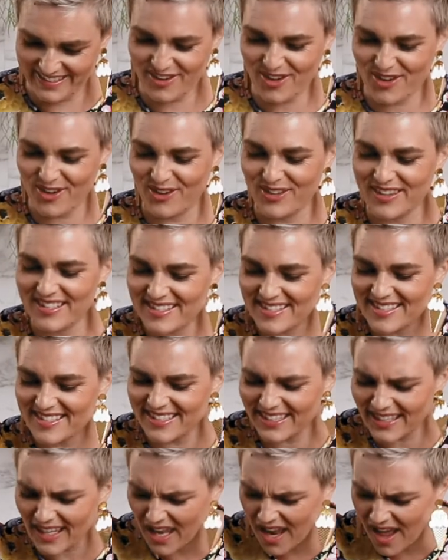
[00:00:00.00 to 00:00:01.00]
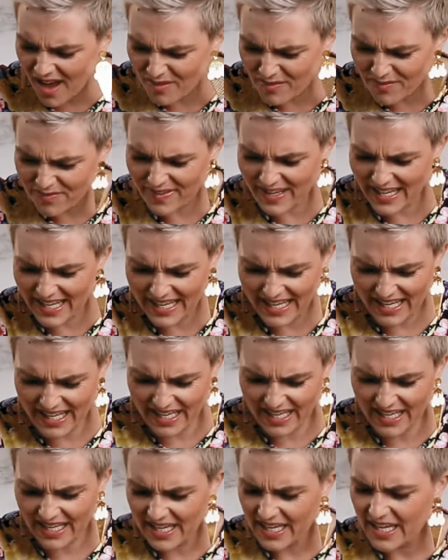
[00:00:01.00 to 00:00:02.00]
No, this is
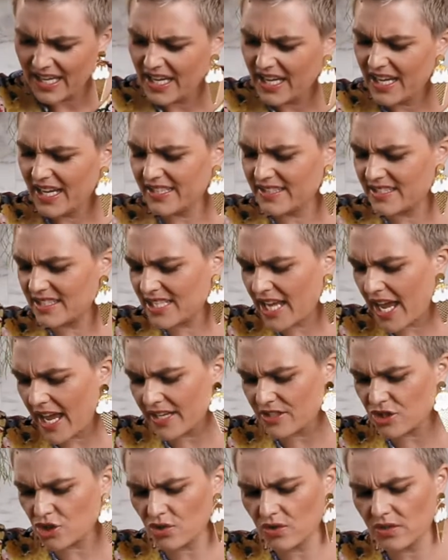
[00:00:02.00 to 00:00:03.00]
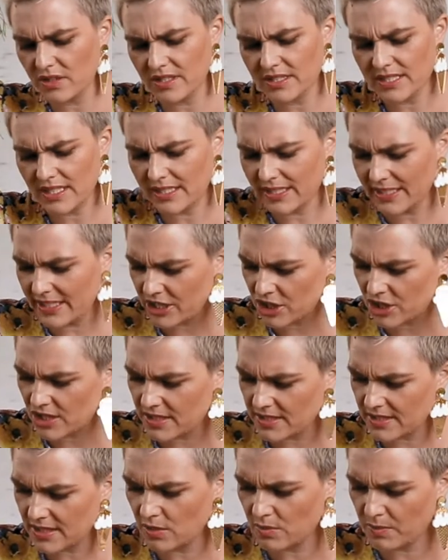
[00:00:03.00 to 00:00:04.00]
lovely. It's textural and
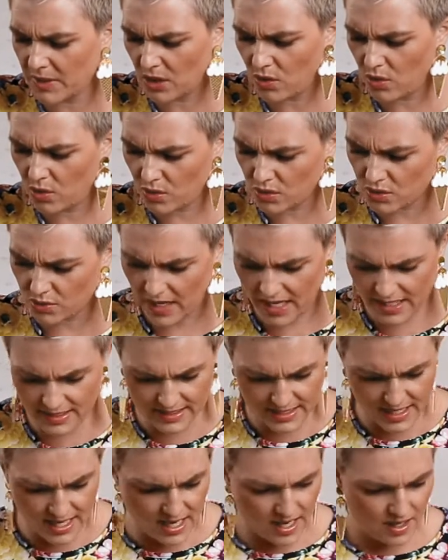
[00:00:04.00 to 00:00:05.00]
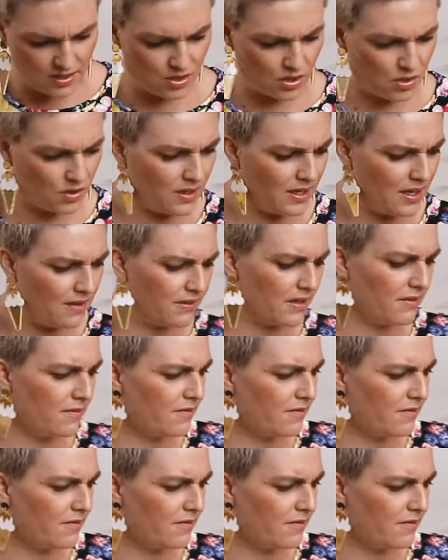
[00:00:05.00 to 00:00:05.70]
delicious, and it'll be cooked right down and go a lovely